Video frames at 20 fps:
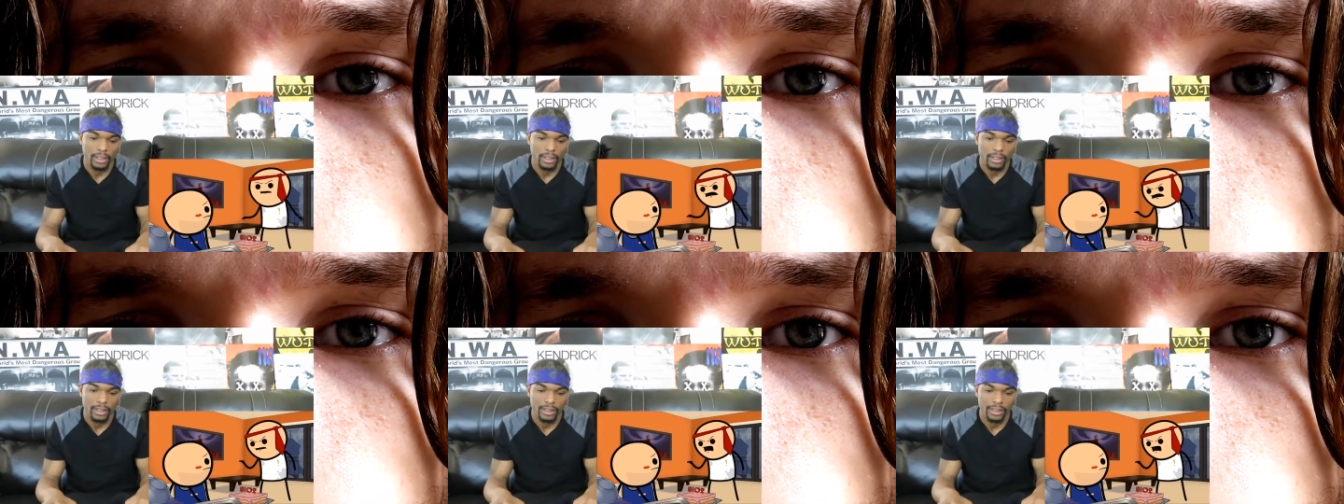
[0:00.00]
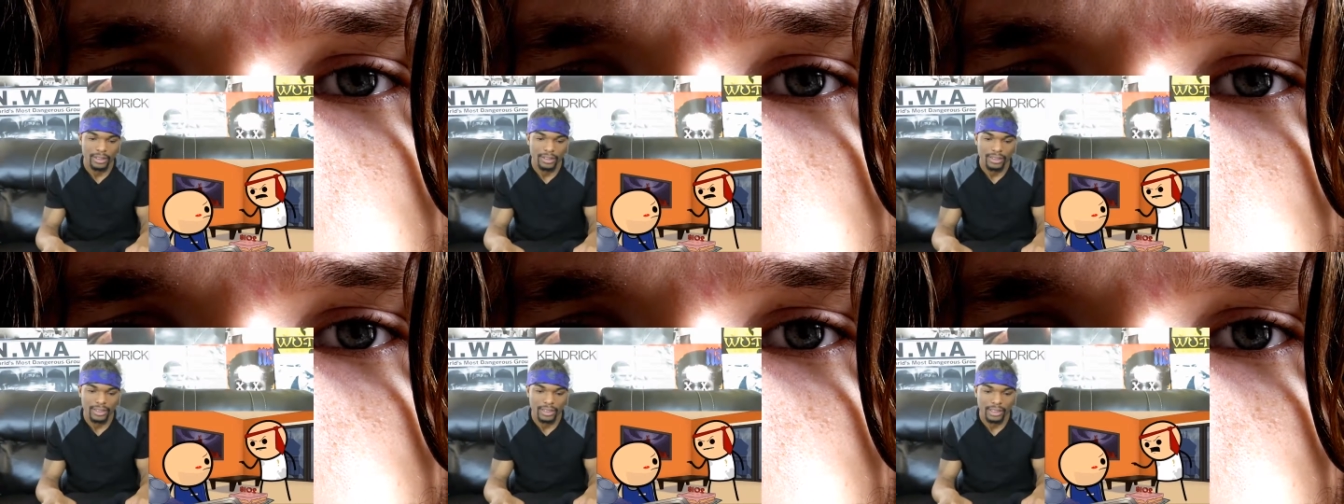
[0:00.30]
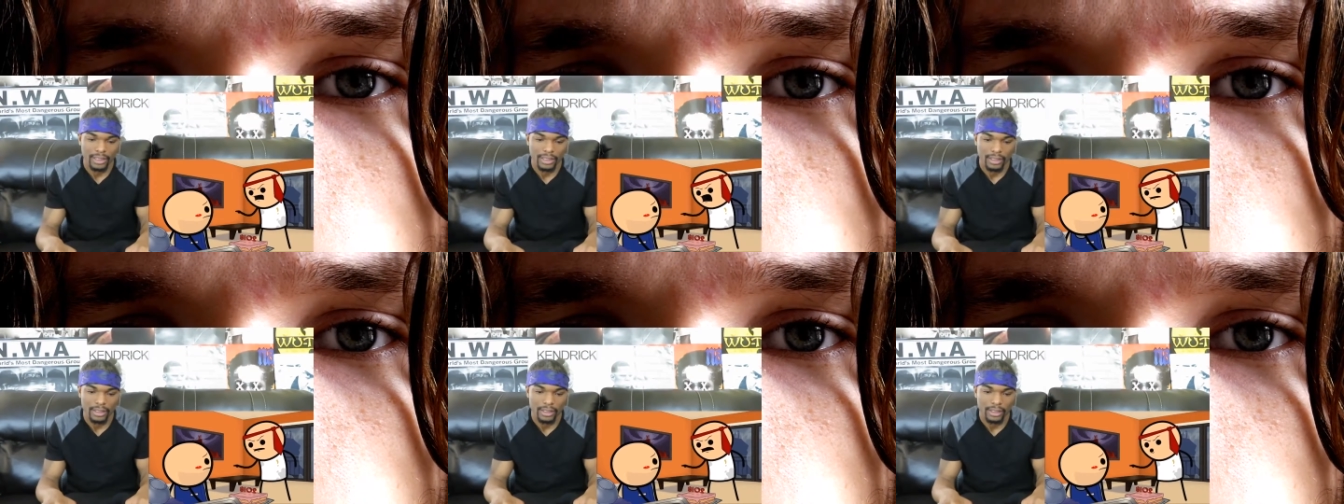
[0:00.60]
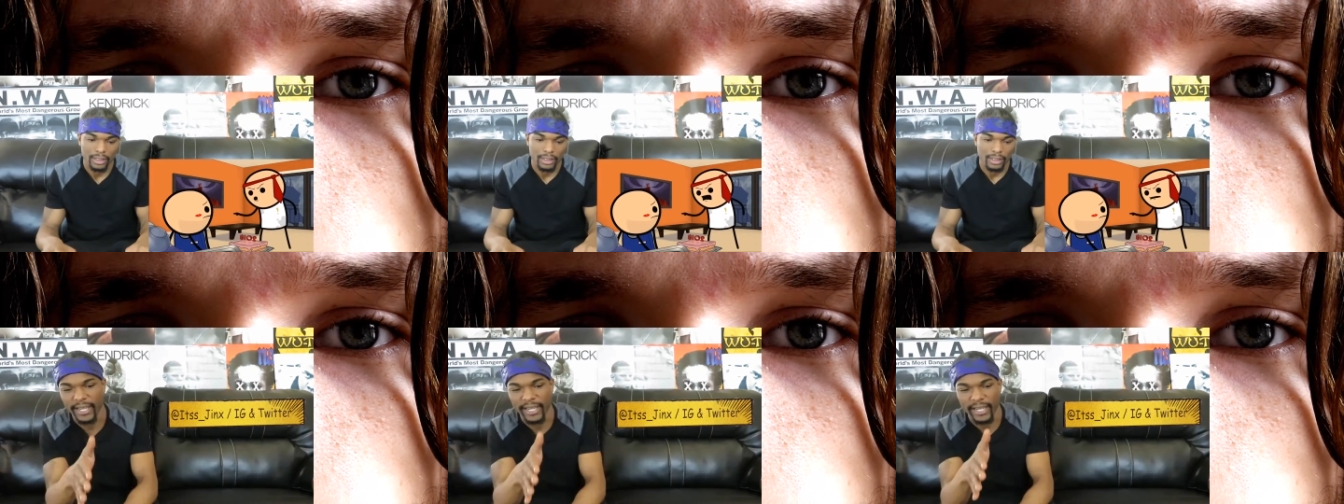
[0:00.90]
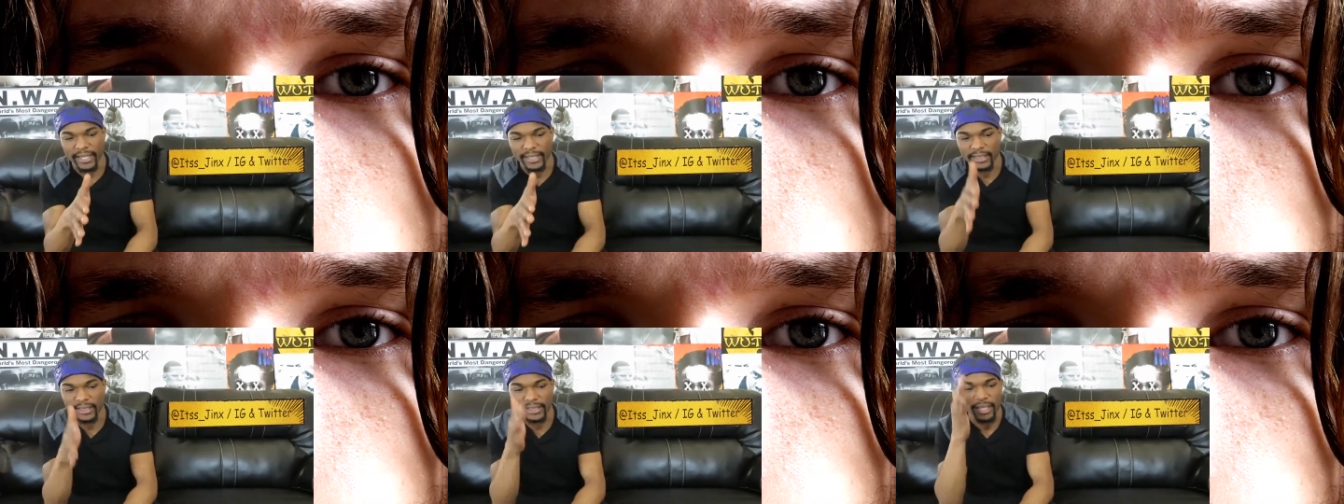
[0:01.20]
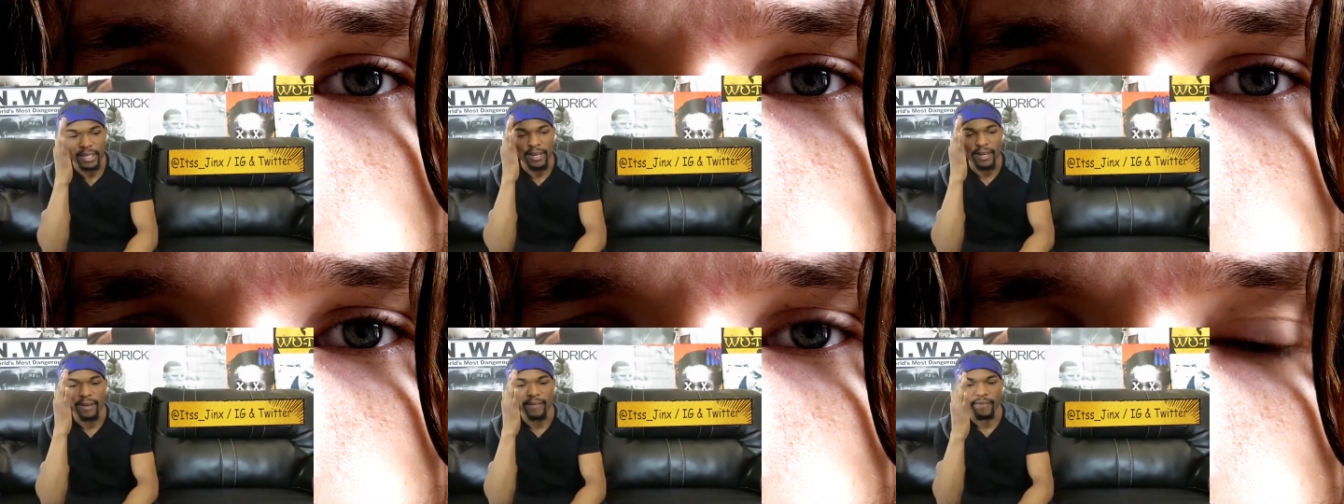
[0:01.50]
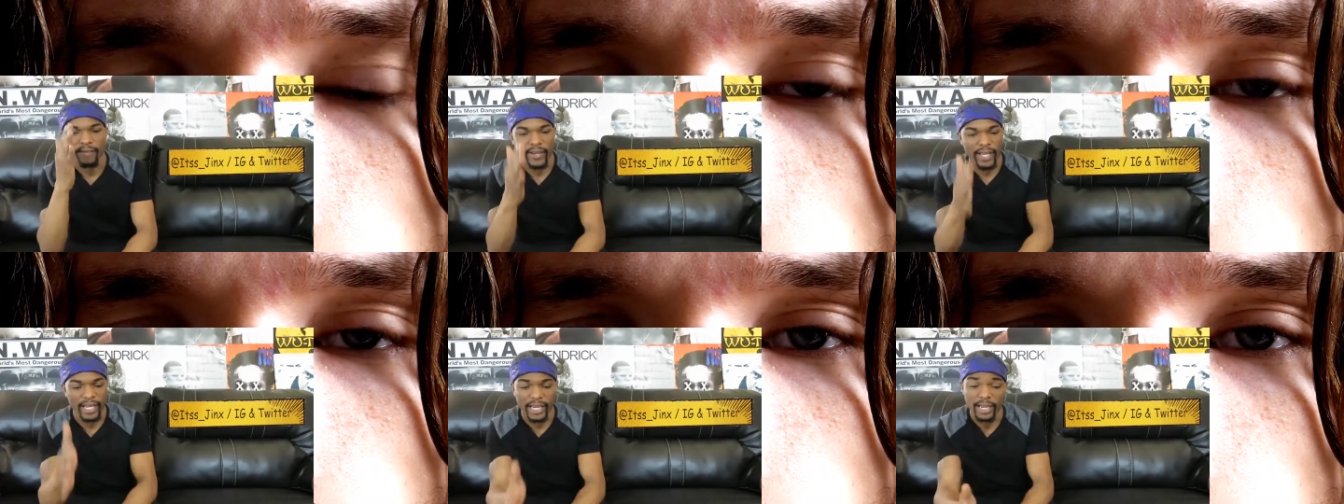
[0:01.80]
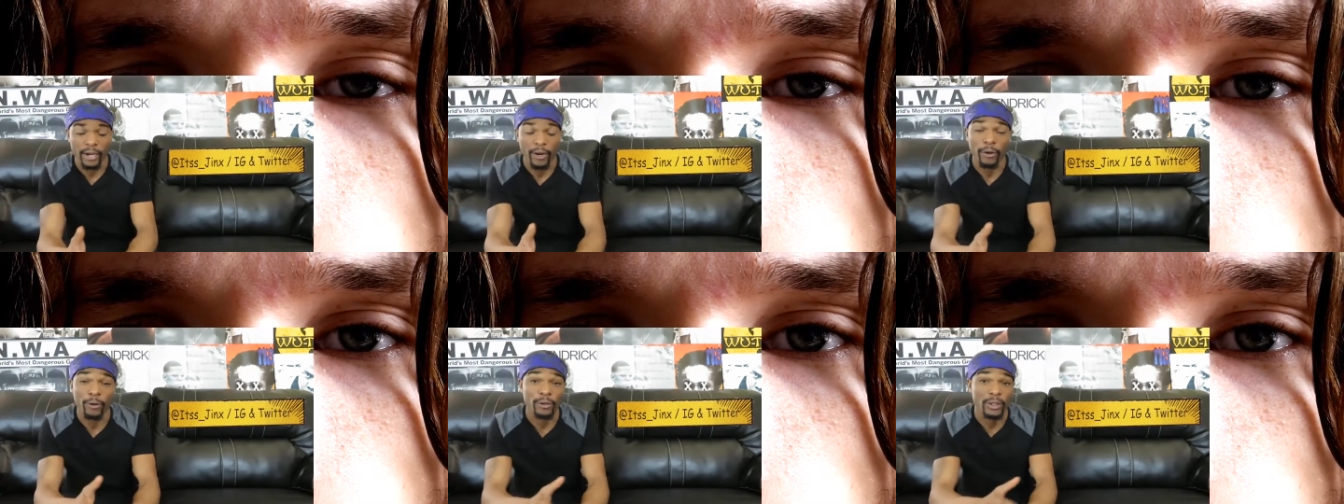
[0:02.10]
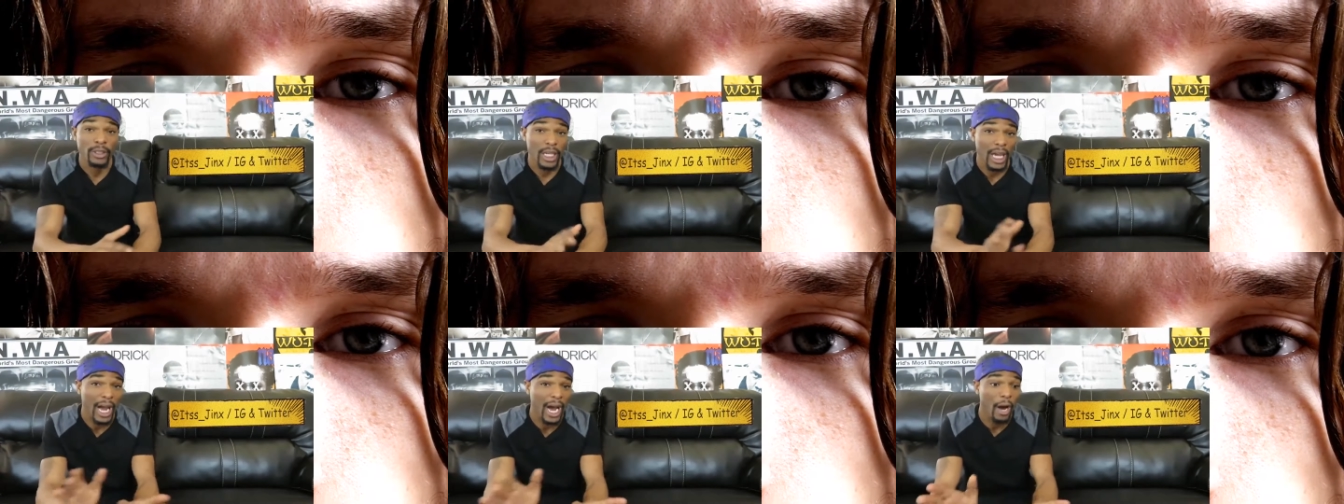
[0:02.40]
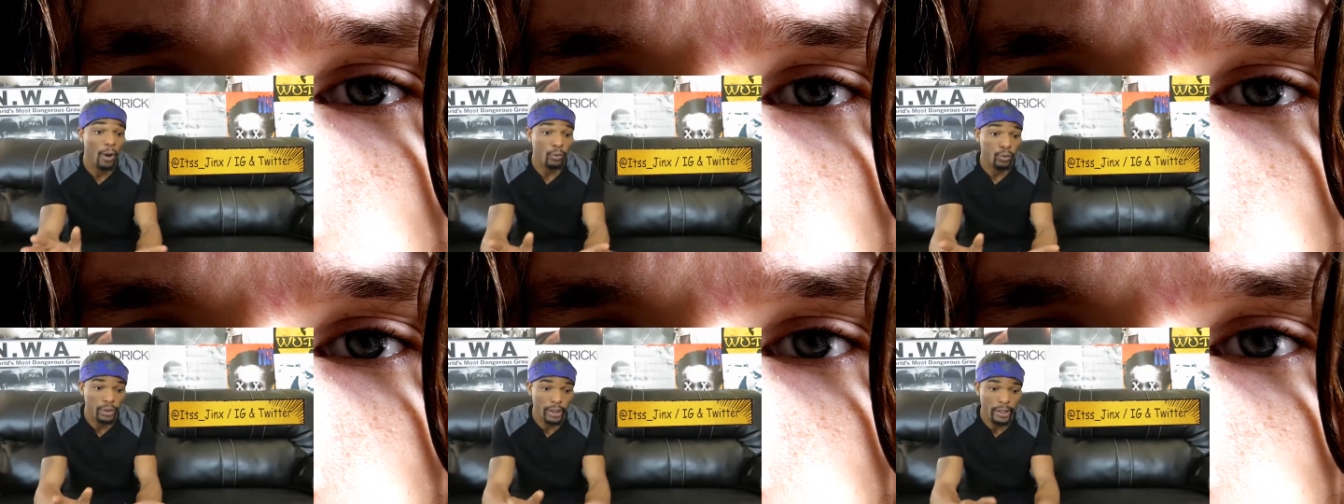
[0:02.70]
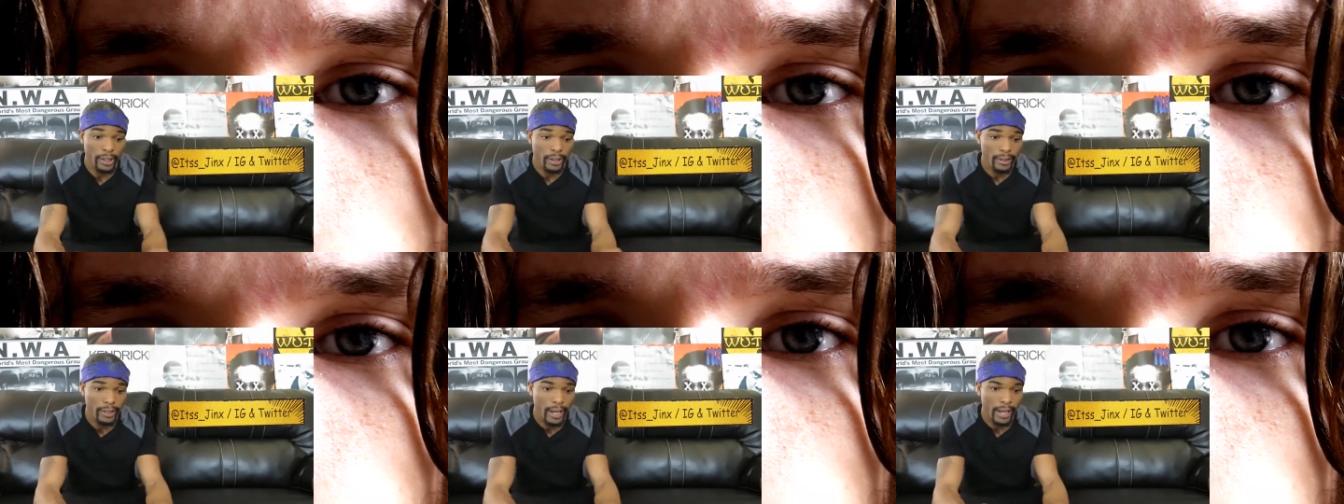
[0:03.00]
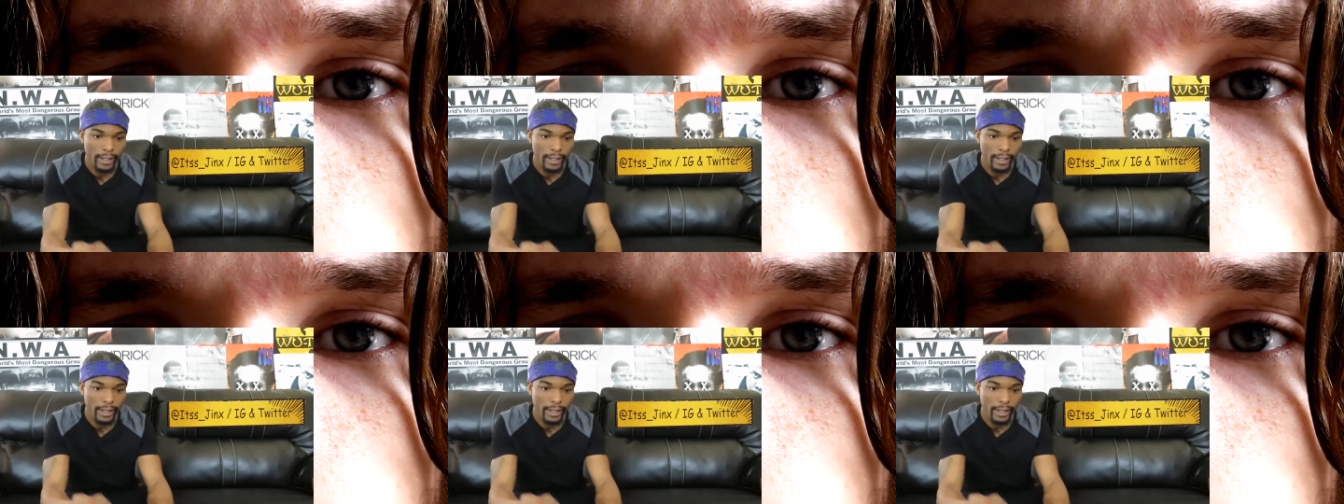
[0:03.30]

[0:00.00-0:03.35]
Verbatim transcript: This is exactly funniest videos out there.